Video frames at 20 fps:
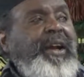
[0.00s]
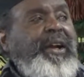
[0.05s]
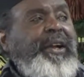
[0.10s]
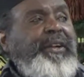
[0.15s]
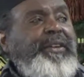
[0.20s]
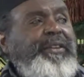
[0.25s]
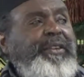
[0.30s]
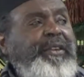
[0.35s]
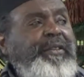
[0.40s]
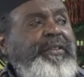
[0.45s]
I
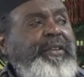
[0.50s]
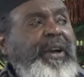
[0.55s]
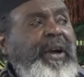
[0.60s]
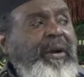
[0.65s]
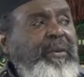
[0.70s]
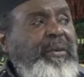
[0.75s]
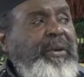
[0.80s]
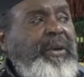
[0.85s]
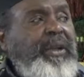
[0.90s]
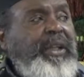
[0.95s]
said, if
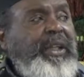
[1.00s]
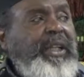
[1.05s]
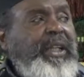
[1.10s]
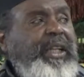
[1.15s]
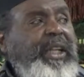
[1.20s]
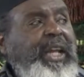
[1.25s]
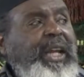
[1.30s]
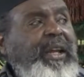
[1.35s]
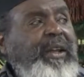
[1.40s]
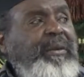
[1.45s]
y'all want to get
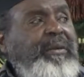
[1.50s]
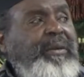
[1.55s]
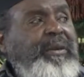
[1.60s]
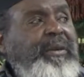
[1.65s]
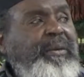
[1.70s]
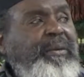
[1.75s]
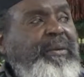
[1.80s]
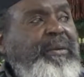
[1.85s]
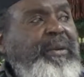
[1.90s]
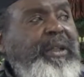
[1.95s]
down with
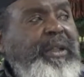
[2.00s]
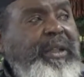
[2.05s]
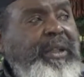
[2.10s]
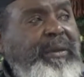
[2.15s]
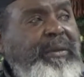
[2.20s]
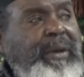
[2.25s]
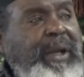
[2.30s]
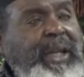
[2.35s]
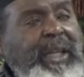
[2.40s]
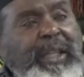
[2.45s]
the real
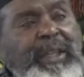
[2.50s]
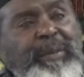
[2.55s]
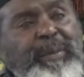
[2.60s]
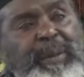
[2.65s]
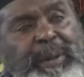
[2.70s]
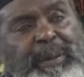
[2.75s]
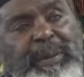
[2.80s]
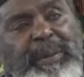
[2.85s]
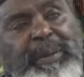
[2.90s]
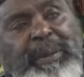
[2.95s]
Iraqi
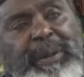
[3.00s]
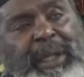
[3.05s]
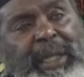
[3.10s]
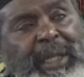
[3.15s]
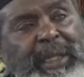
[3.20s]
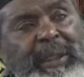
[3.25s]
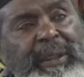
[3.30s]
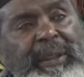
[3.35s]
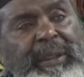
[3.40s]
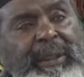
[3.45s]
people,
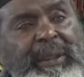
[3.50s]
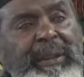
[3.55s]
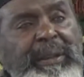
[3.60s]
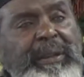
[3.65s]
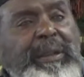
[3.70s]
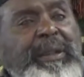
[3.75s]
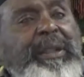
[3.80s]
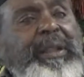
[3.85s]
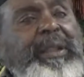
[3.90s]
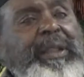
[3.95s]
I'll, uh,
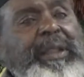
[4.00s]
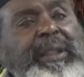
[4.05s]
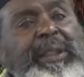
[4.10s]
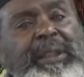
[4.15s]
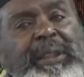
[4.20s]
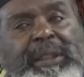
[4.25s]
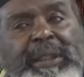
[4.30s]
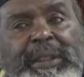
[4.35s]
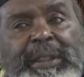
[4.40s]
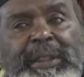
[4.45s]

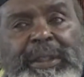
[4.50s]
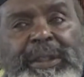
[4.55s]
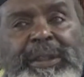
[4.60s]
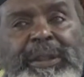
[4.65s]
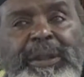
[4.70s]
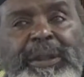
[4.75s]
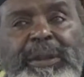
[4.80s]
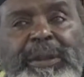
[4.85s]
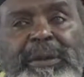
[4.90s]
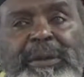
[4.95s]

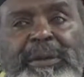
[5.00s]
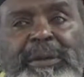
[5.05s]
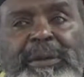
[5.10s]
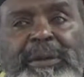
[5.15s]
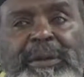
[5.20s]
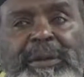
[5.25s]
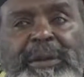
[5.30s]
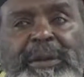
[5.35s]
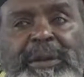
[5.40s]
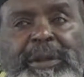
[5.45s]
you know,
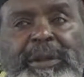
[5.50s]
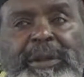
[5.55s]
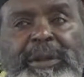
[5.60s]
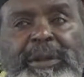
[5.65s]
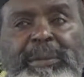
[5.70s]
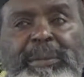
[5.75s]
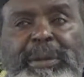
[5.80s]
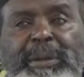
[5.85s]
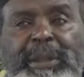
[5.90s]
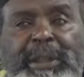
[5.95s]

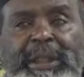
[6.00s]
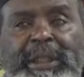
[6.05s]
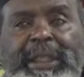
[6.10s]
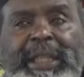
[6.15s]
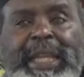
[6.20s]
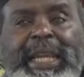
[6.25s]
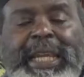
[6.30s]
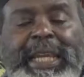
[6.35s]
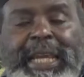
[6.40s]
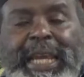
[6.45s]
but
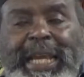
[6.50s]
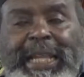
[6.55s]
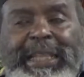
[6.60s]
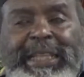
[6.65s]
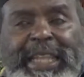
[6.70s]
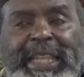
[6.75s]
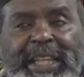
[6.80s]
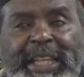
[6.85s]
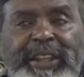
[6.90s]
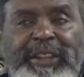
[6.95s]
they got
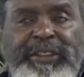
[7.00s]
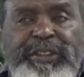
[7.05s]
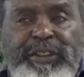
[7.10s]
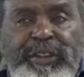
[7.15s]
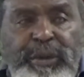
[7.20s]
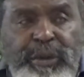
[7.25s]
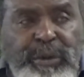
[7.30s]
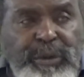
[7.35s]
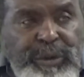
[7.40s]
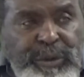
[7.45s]
their
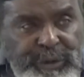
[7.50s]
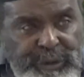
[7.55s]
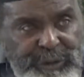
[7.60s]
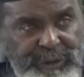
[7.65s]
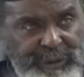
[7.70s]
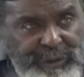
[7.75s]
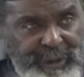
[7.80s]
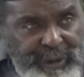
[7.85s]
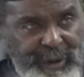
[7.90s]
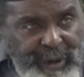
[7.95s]
stooges
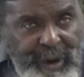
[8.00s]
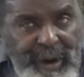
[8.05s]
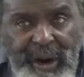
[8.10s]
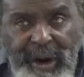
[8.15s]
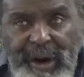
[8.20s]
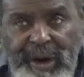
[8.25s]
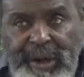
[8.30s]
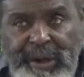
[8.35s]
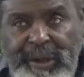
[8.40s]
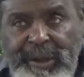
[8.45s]

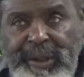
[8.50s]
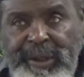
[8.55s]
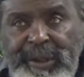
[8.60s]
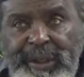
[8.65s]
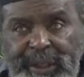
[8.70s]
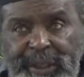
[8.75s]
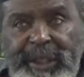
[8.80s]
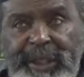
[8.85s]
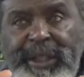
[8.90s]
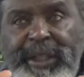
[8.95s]

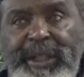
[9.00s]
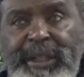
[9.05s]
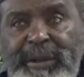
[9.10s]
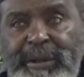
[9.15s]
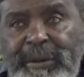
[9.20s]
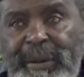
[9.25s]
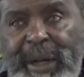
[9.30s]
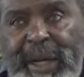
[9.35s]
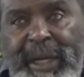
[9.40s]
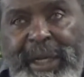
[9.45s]
in
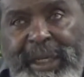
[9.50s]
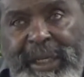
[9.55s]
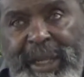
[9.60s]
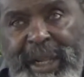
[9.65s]
Iraq.